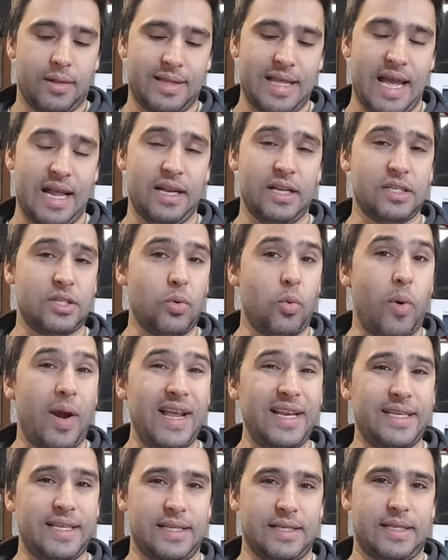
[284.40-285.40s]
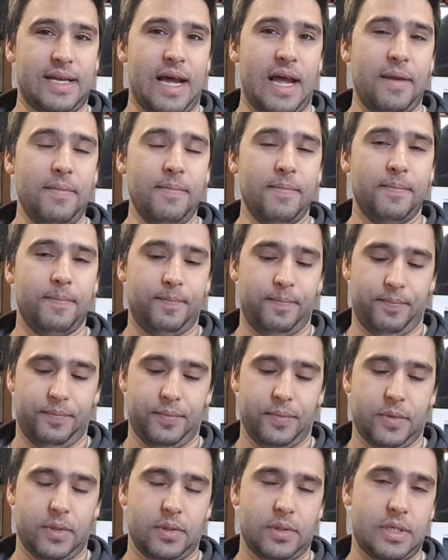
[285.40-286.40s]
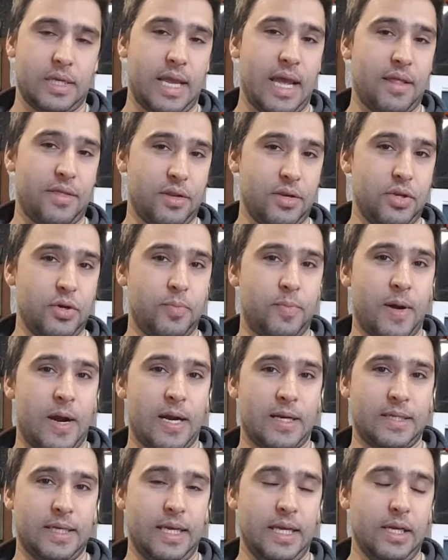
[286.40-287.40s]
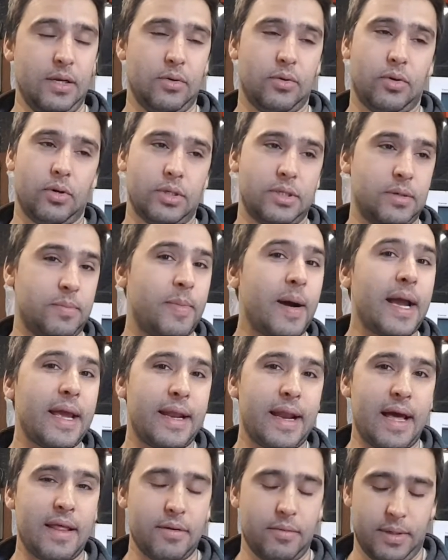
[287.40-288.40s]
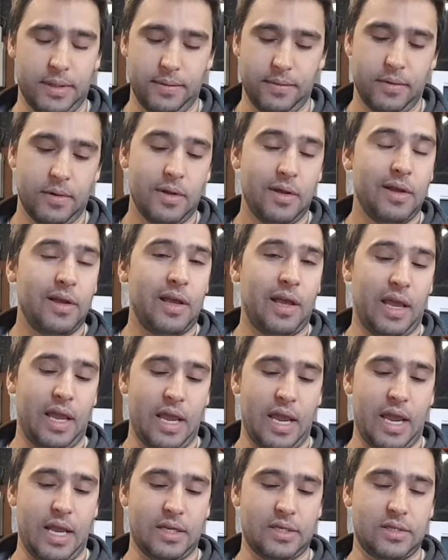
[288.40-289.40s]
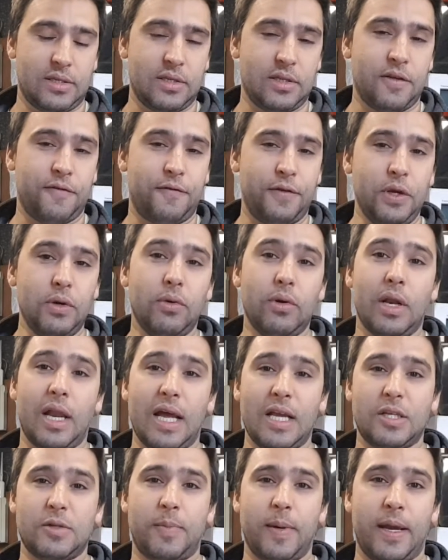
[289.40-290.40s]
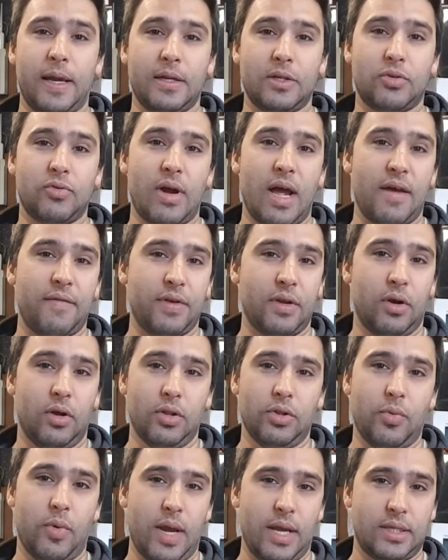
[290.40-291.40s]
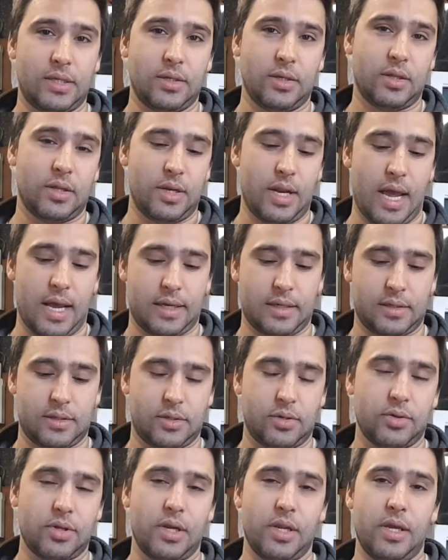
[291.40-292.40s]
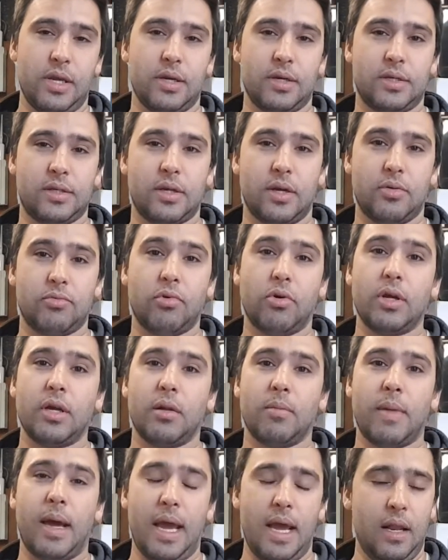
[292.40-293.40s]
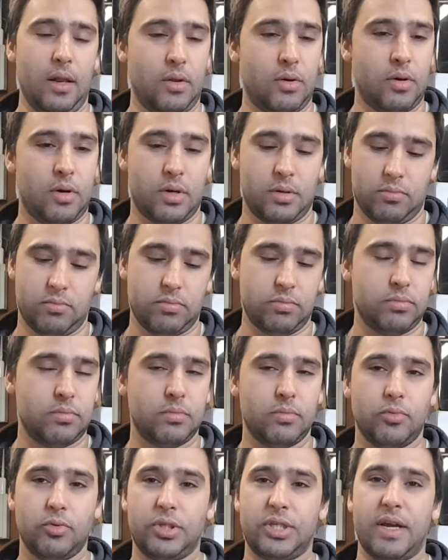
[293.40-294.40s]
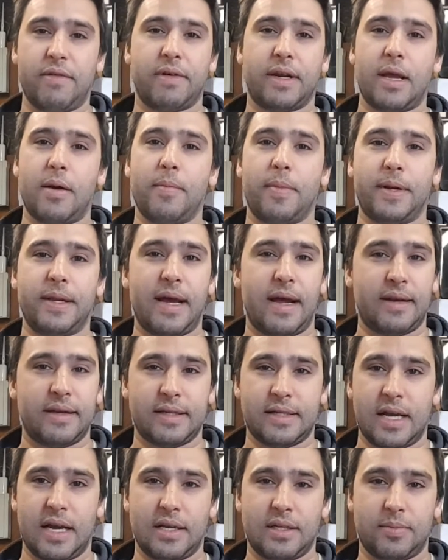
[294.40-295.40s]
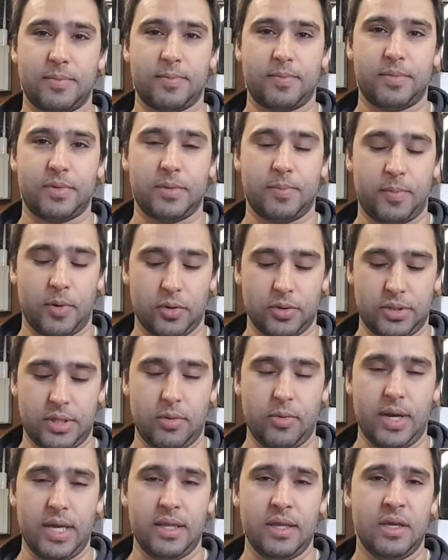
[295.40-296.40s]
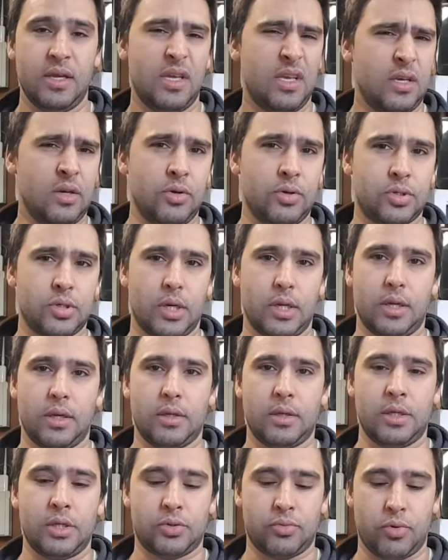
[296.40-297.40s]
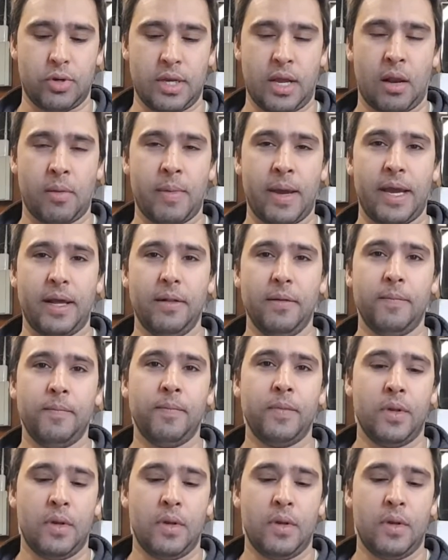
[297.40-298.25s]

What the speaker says: Then is the waiting time to get the new part in or to buy another one, is the fuel I spend driving all the way to the nearest Royal Mail, or whichever company I decide to post it with. Usually is Royal Mail.